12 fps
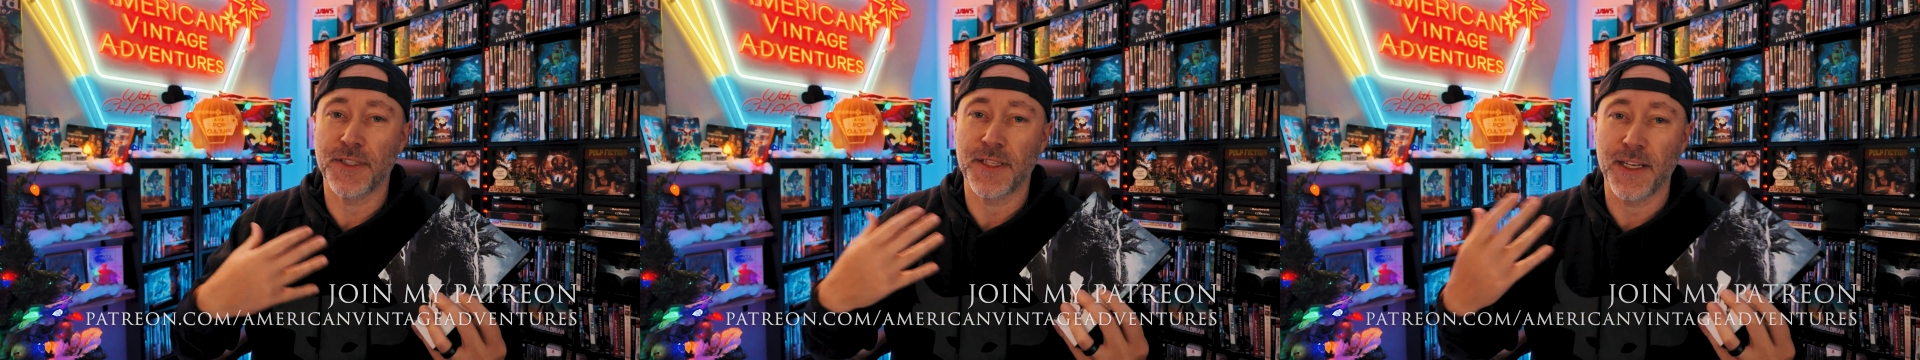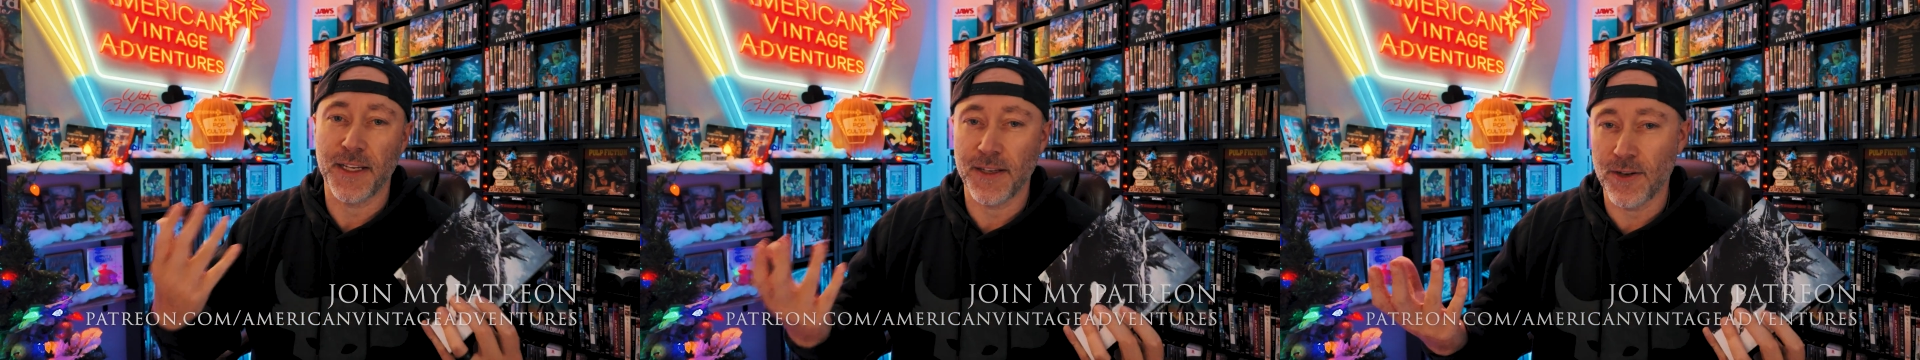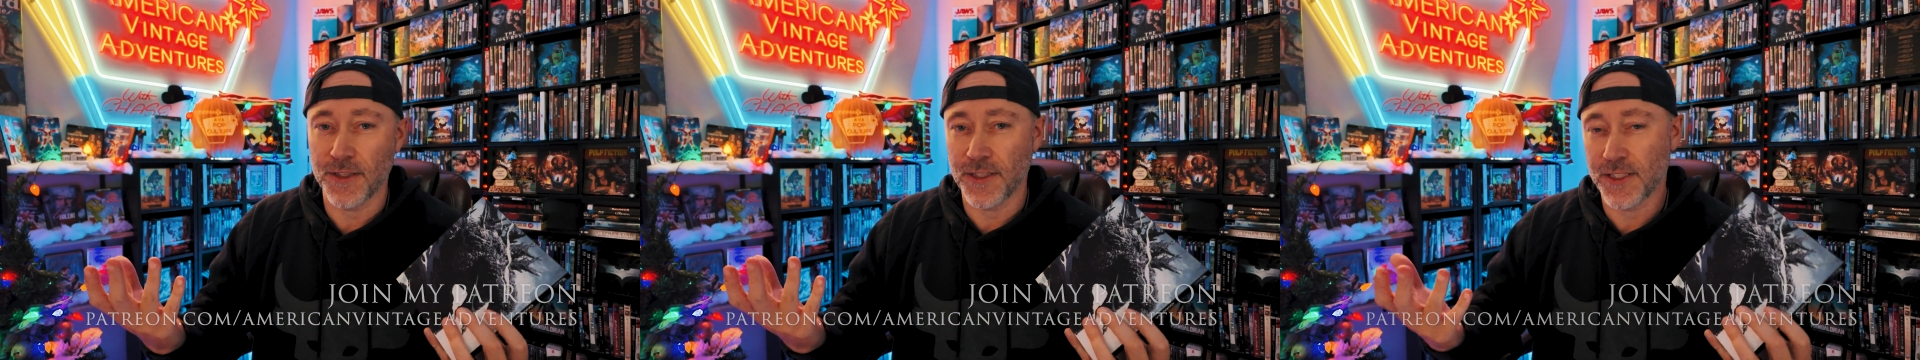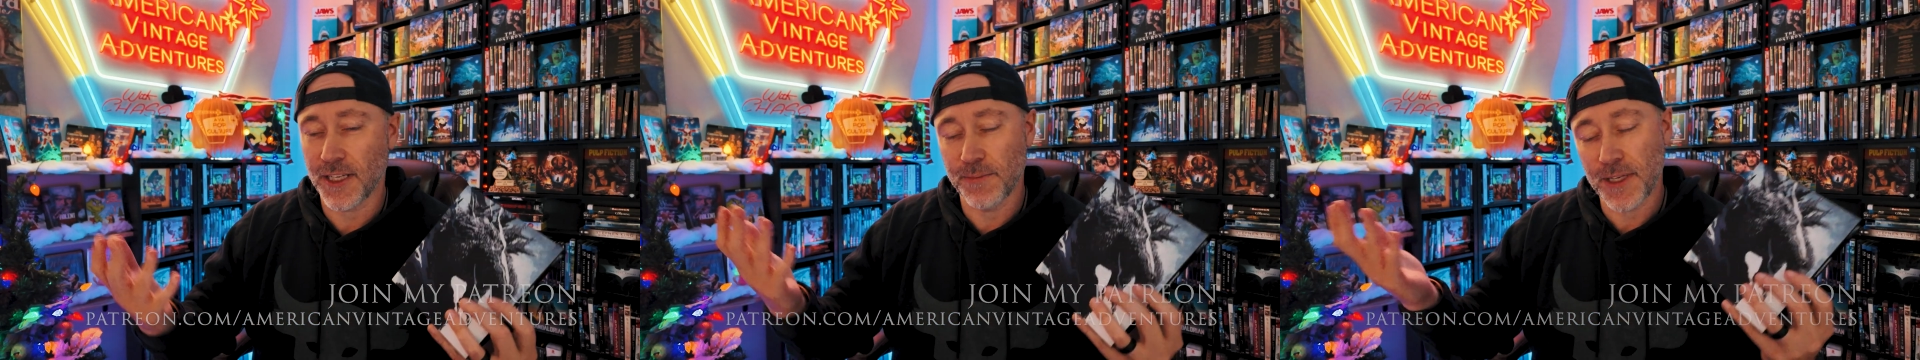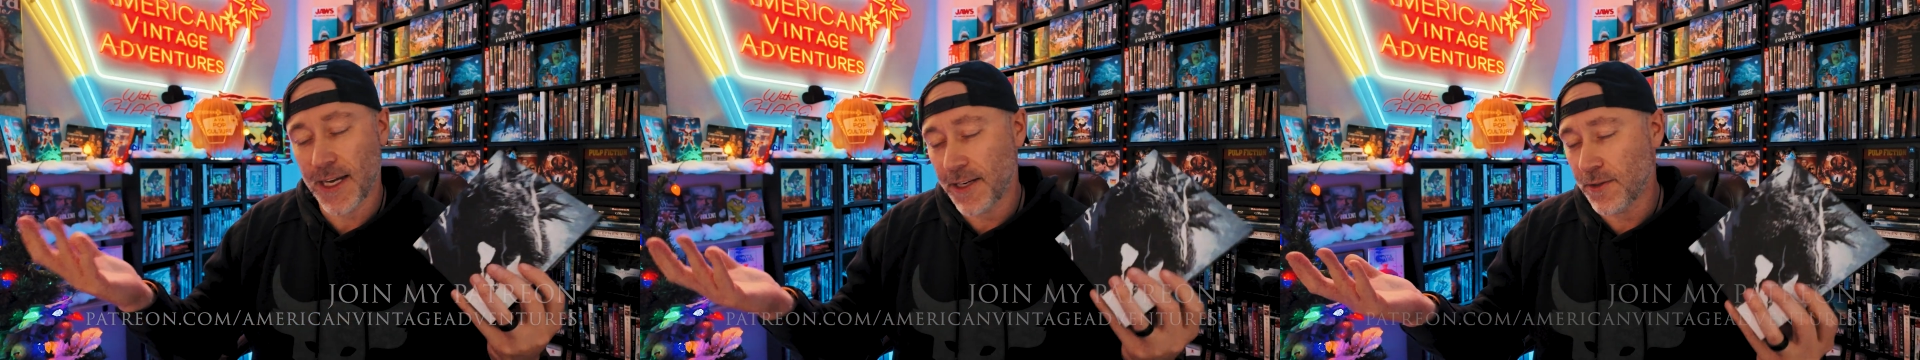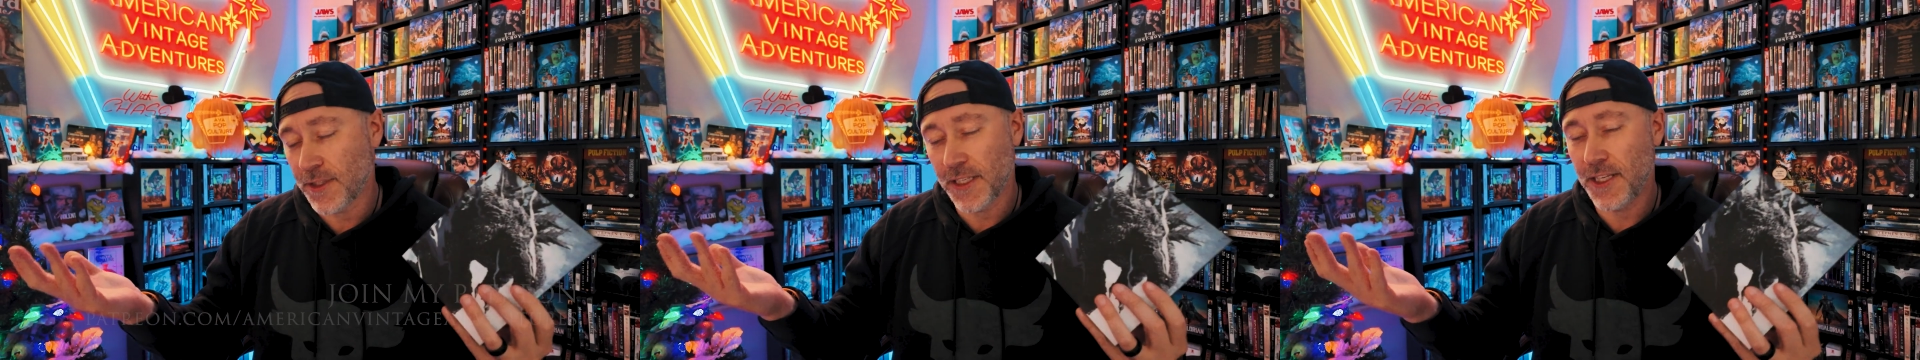thing on the
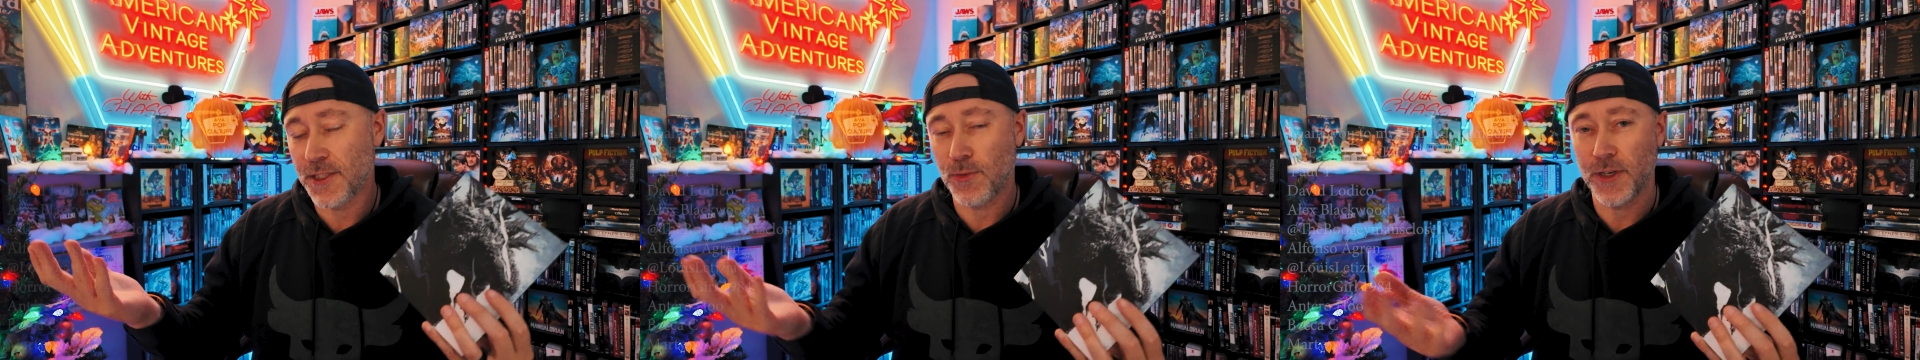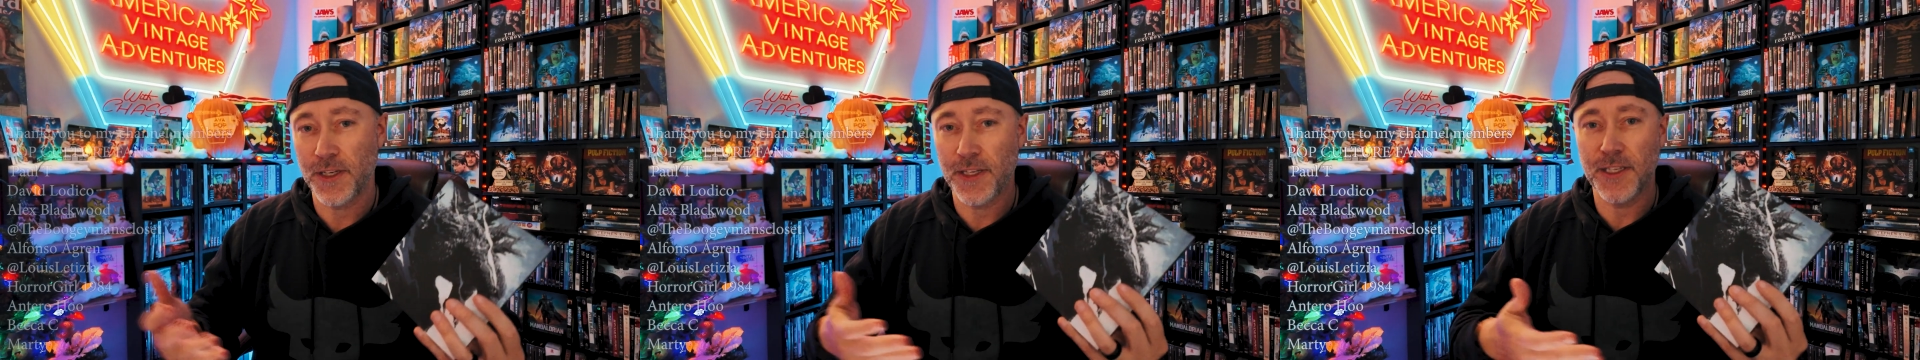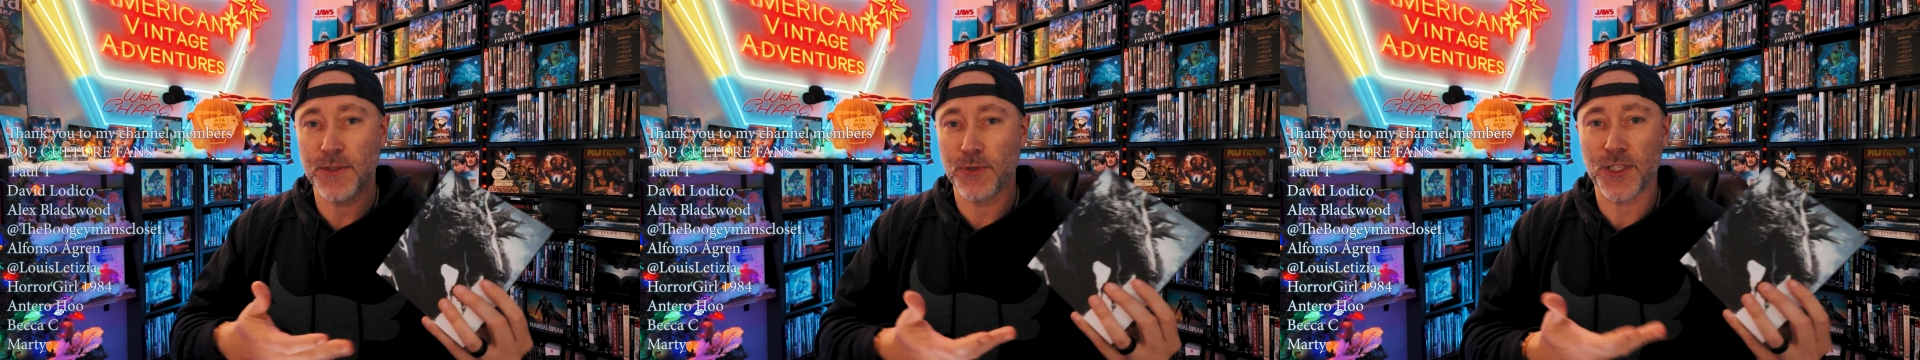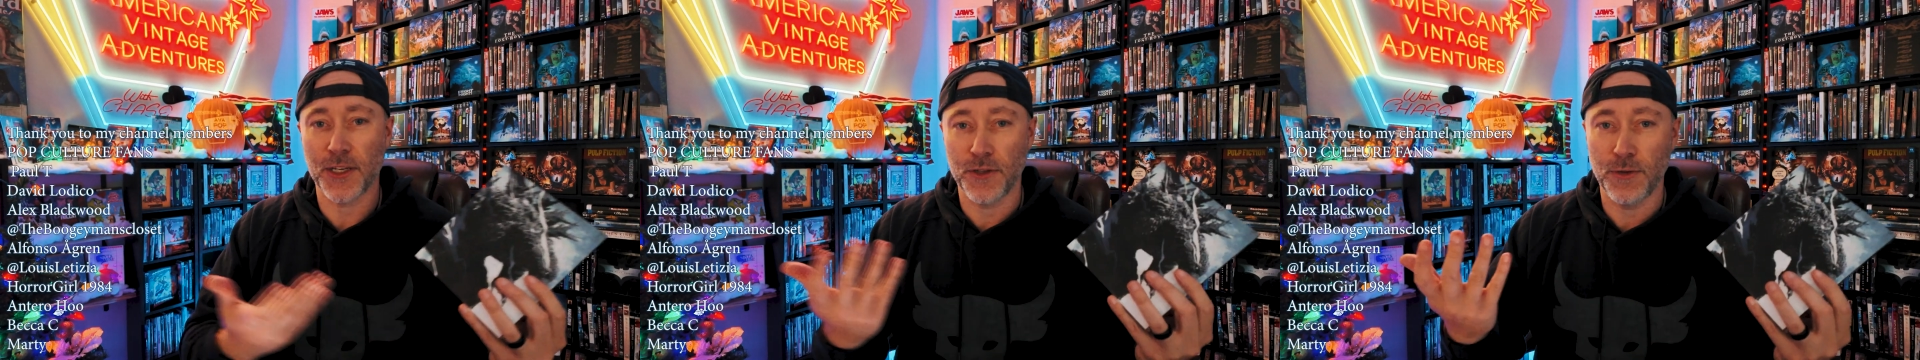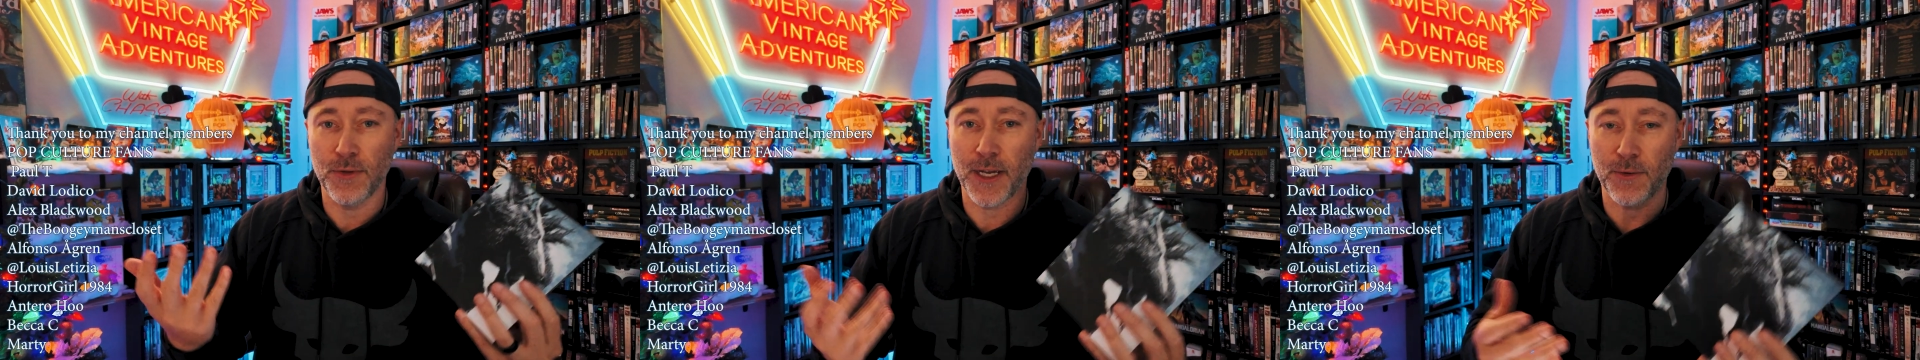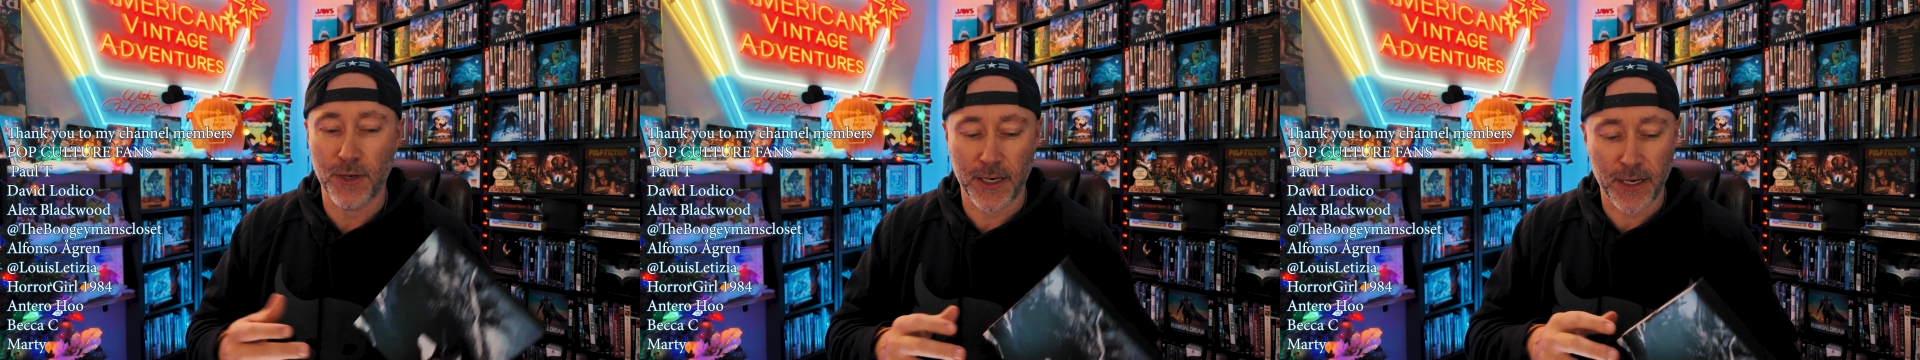subtitles is what it is, which I knew
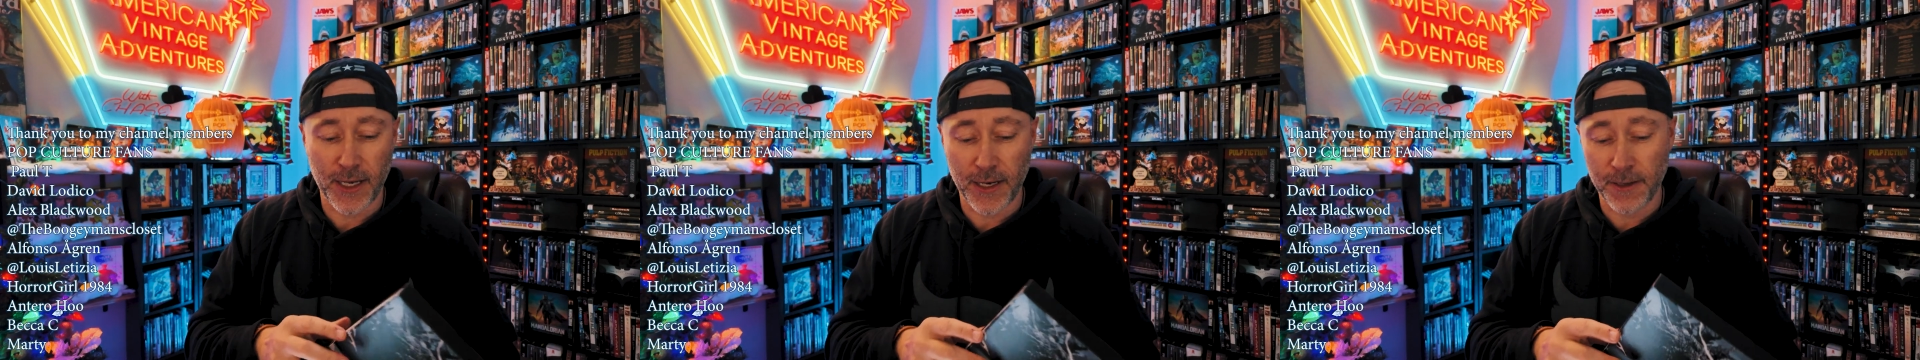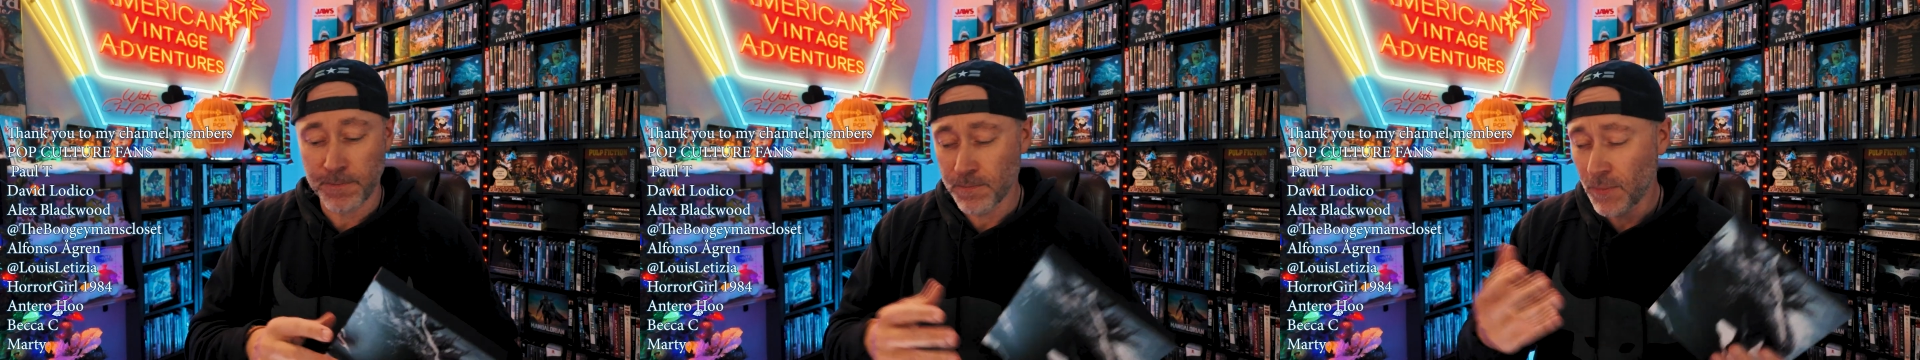that when I got it.